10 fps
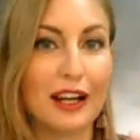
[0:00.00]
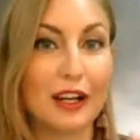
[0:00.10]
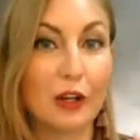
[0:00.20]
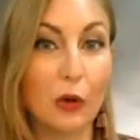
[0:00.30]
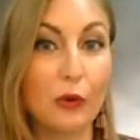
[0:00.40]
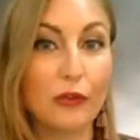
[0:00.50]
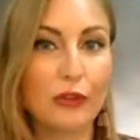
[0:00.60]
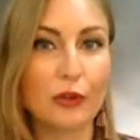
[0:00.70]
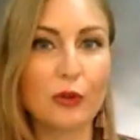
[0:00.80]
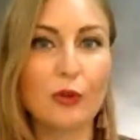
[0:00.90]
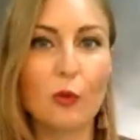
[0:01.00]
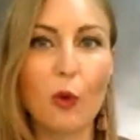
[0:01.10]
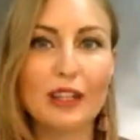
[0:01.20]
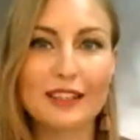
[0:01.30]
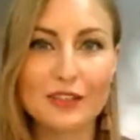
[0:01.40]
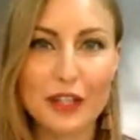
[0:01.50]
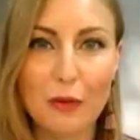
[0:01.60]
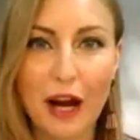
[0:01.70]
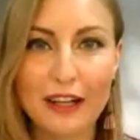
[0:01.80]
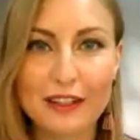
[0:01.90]
go through what is
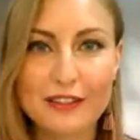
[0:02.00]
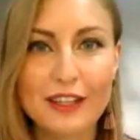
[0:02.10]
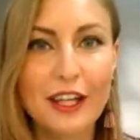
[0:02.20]
required